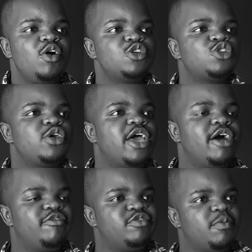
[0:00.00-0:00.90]
also
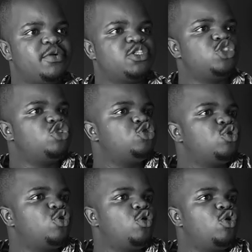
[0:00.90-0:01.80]
have the potential
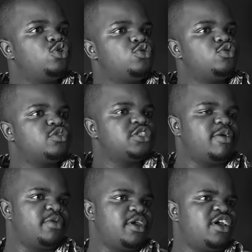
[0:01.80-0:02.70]
to go to
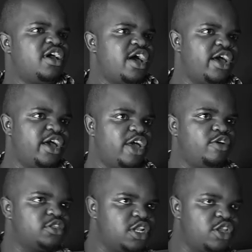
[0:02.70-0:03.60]
Zambia. I, I
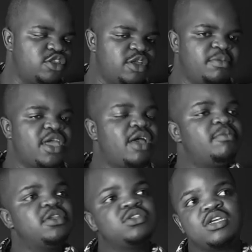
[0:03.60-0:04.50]
was telling you that my
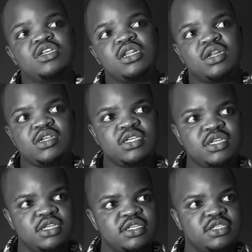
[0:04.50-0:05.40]
company is actually
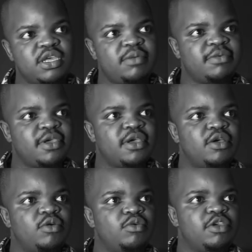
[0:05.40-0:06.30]
registered in Zambia.
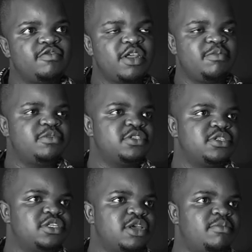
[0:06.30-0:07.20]
Yeah. We've done
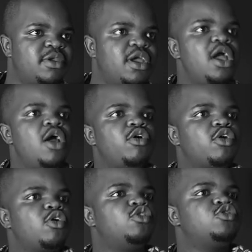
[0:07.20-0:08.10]
business in Zambia. Yeah.
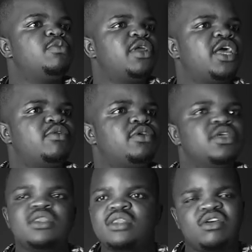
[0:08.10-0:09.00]
You can go to Malawi.
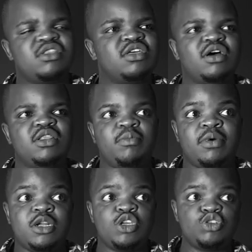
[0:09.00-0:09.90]
The, the, the
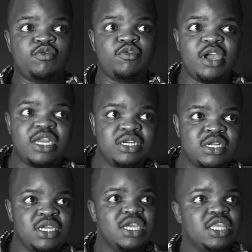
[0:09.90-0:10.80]
barriers of
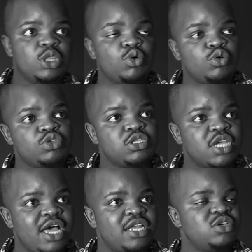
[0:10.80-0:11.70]
entry in those
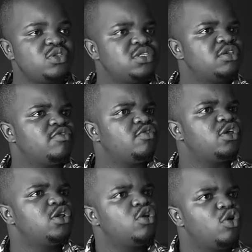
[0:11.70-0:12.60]
countries, they're
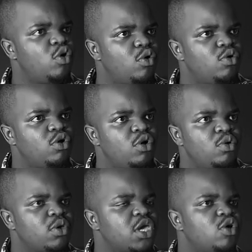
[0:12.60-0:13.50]
very low
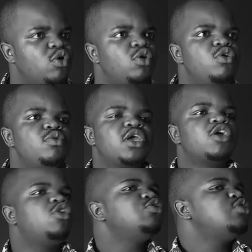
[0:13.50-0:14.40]
we can go. We
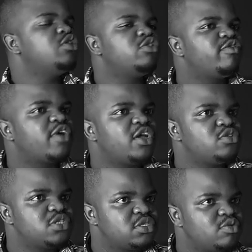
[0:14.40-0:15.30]
can go to a lot of
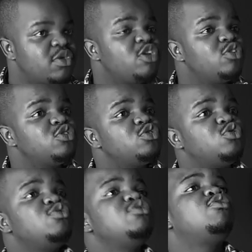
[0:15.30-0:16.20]
countries. We can also
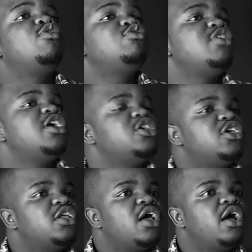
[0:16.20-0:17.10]
do go to
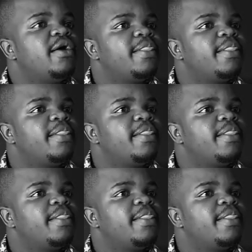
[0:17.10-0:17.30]
Nigeria.